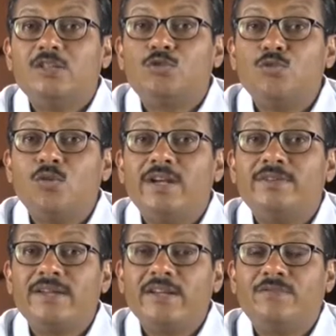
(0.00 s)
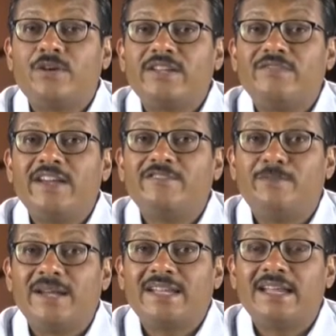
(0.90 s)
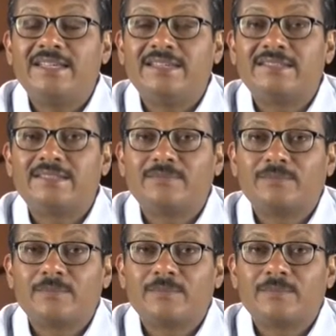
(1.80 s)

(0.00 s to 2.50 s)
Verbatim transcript: 245 battalions.